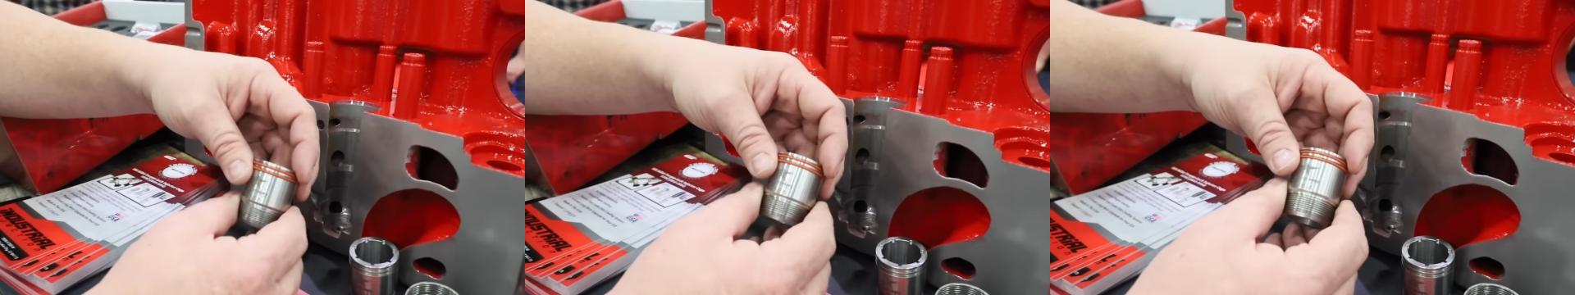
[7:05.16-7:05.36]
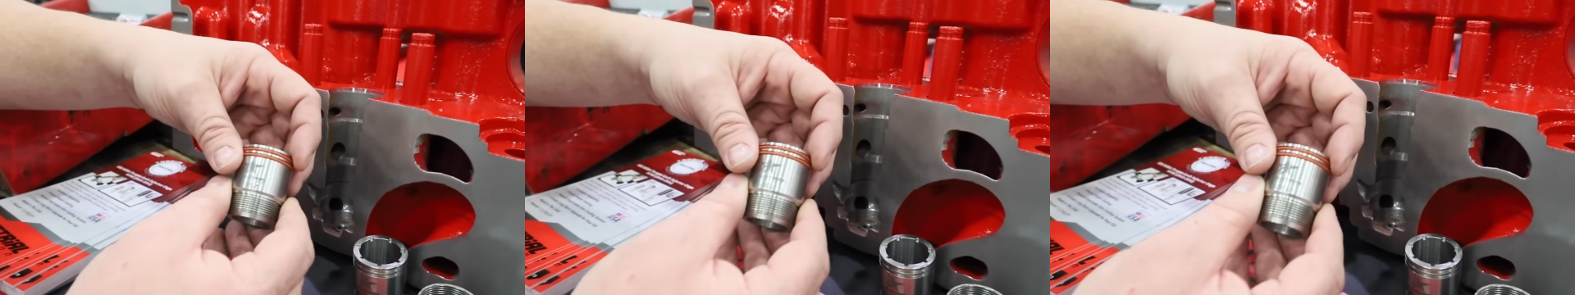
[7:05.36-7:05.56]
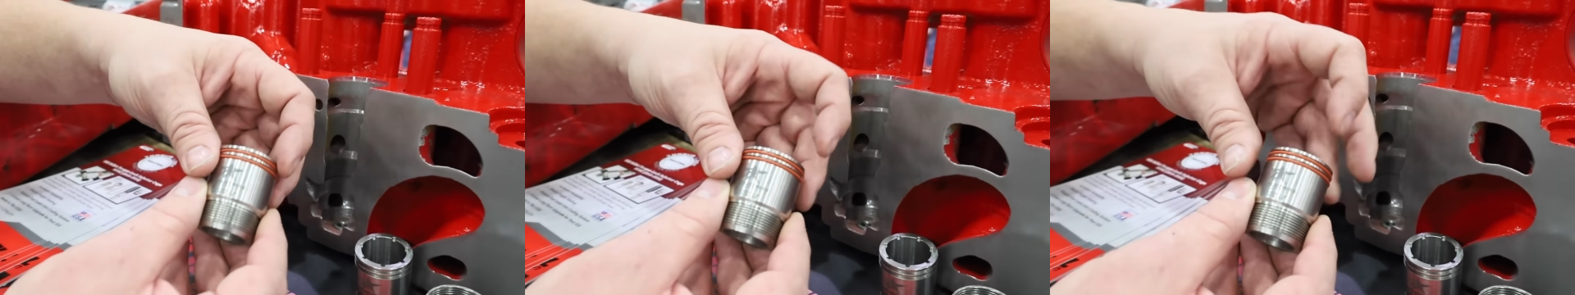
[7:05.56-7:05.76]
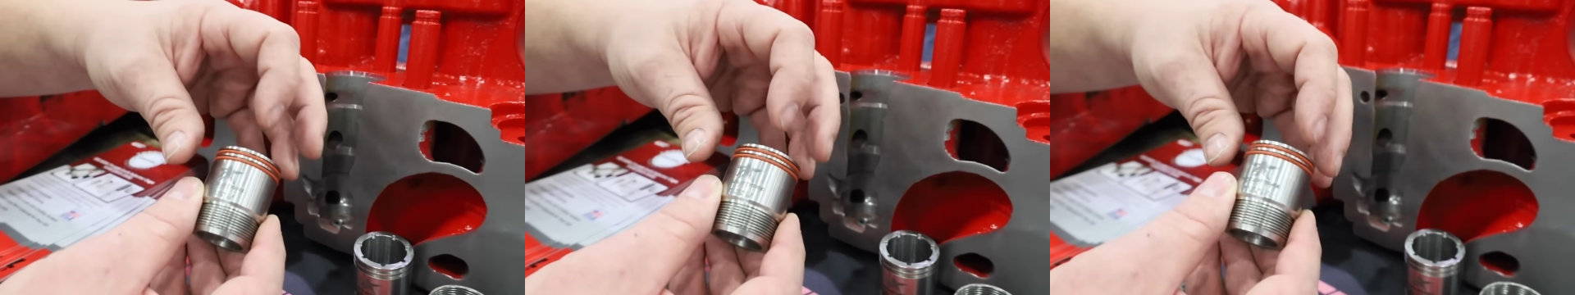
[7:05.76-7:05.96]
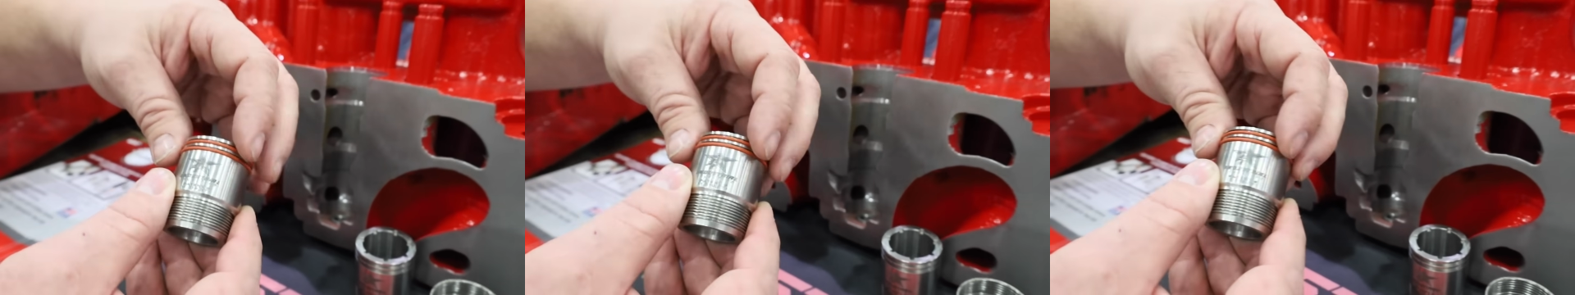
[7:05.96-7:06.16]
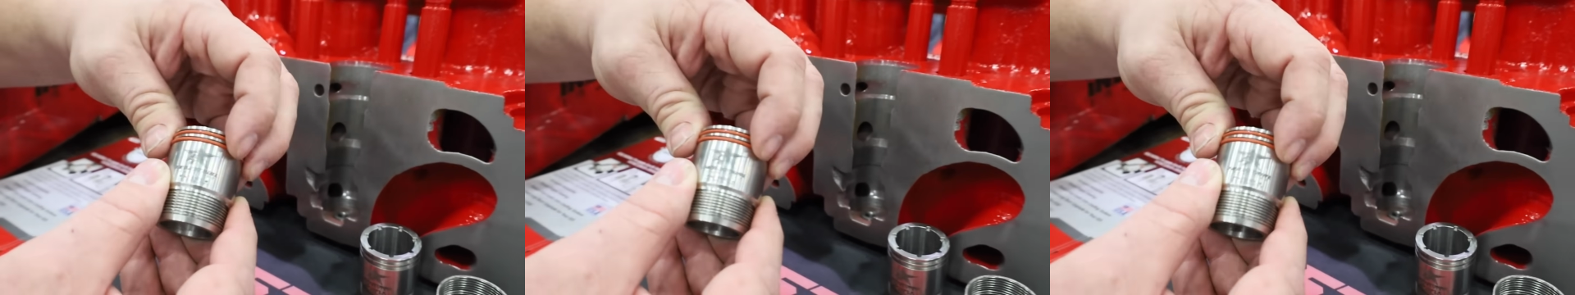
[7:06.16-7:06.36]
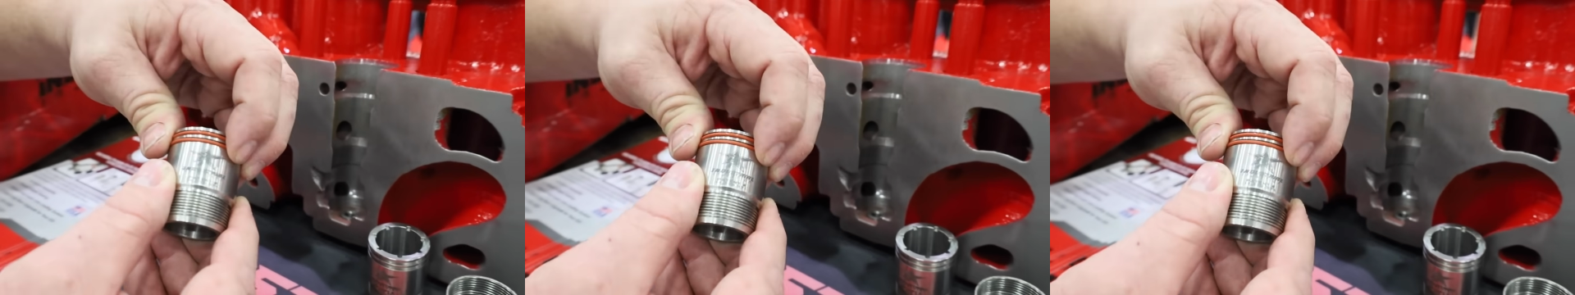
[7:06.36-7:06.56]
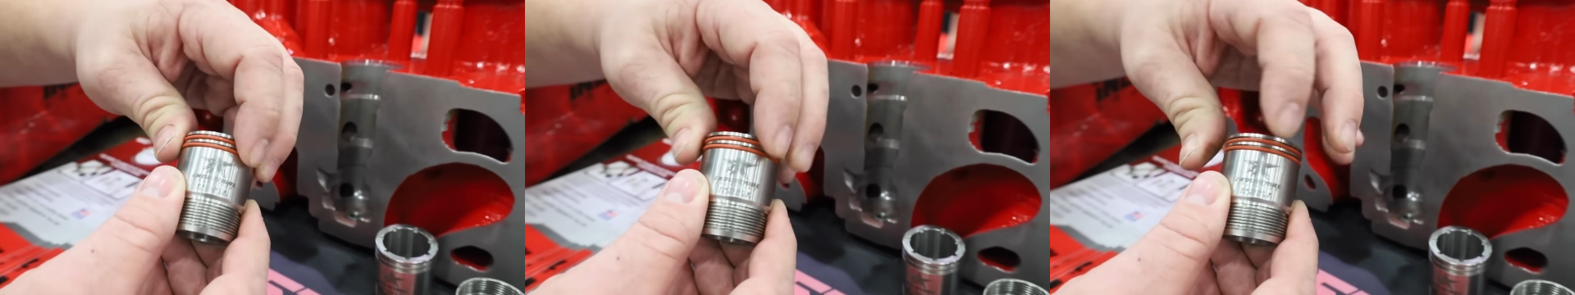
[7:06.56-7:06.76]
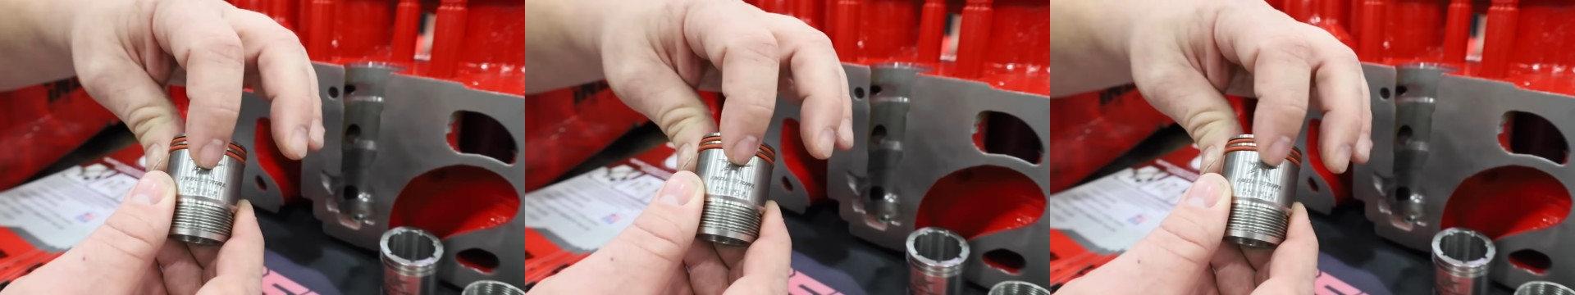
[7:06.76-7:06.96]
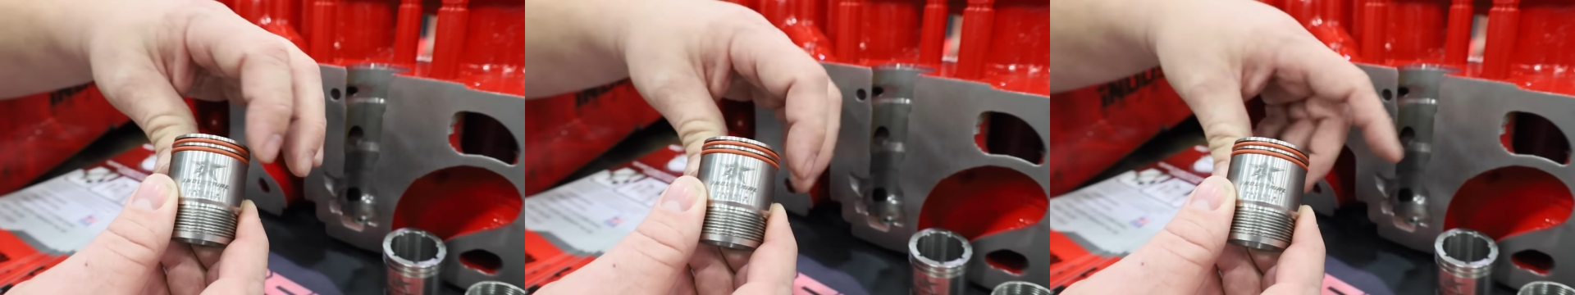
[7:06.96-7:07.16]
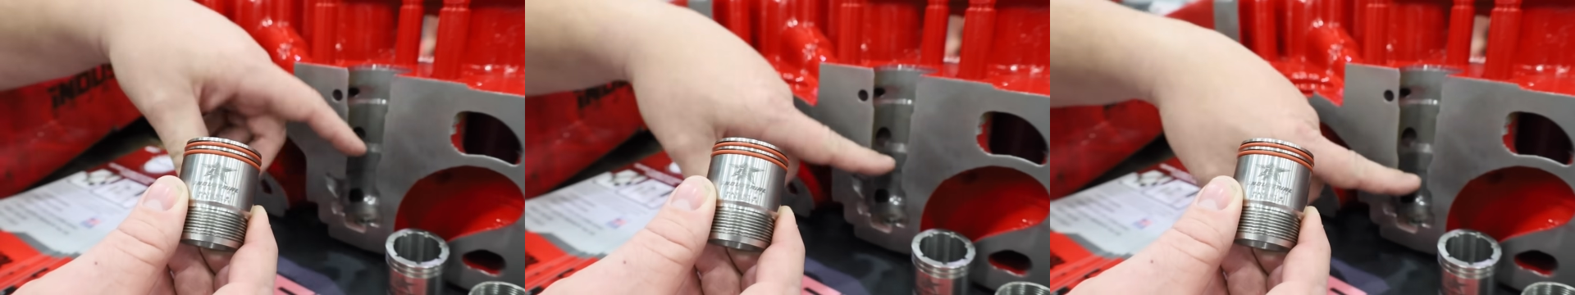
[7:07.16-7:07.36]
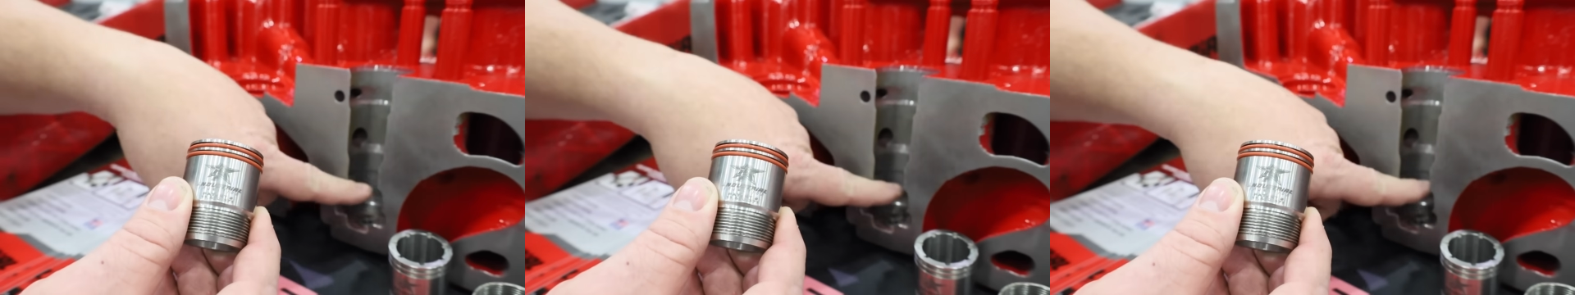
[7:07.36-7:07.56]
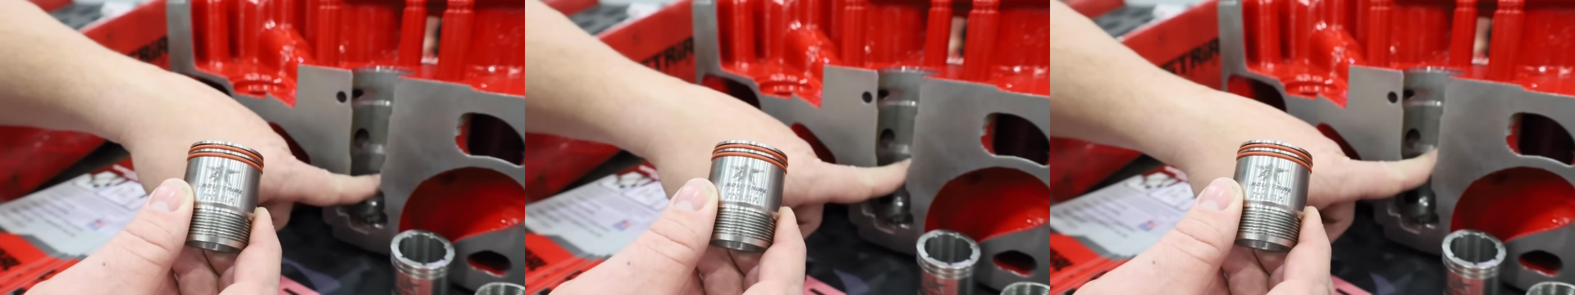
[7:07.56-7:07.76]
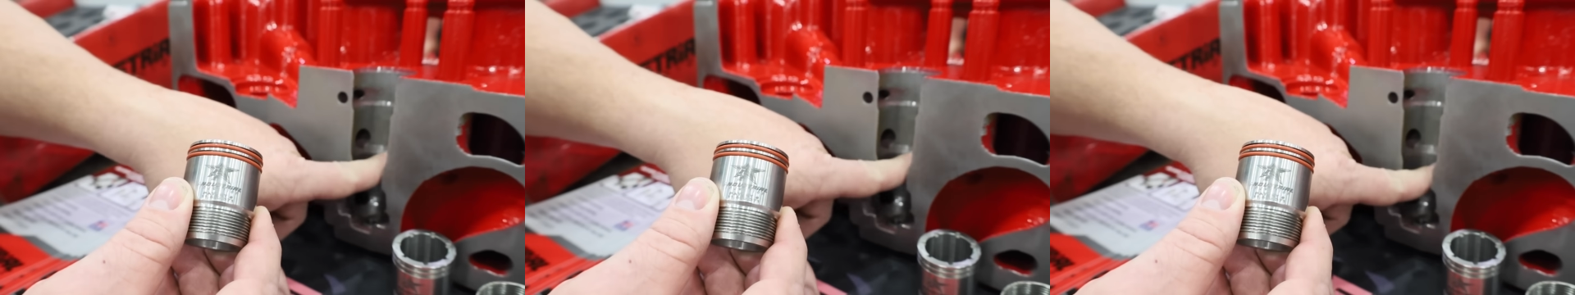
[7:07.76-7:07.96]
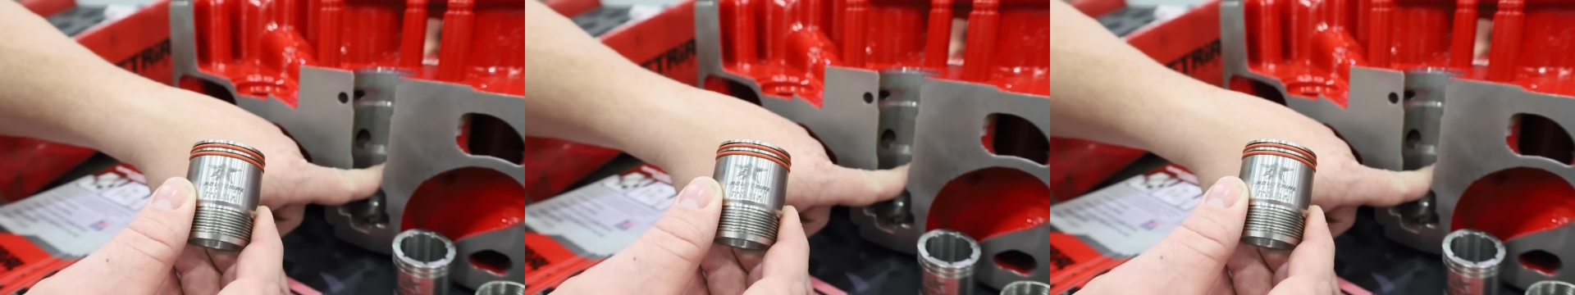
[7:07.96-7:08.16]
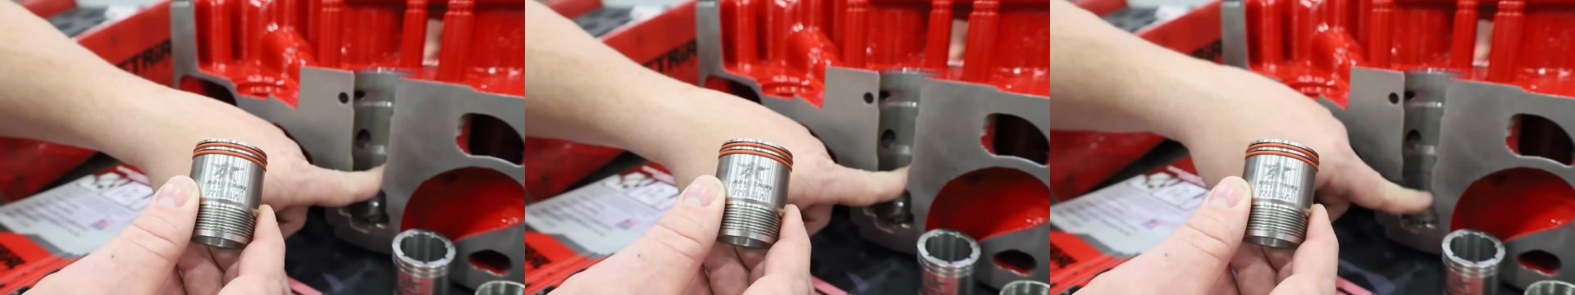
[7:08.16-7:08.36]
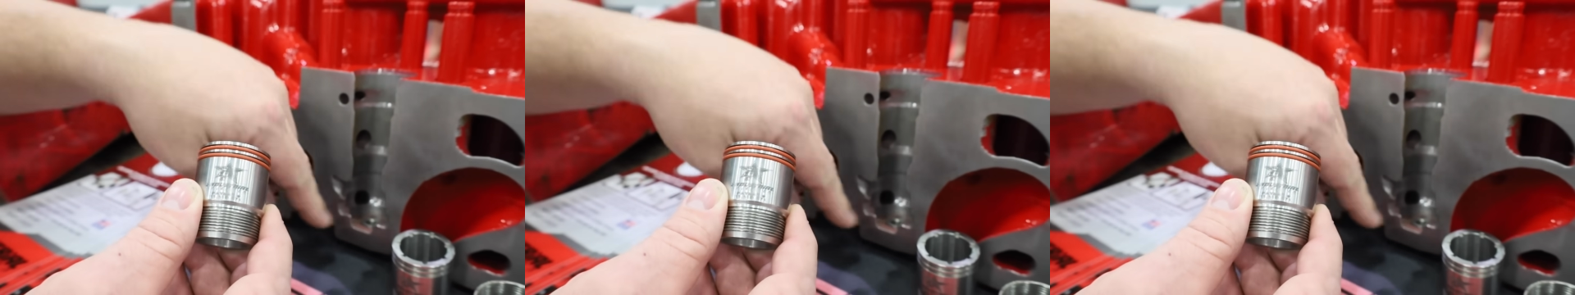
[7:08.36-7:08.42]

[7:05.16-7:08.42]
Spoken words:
[unreadable: no face in view]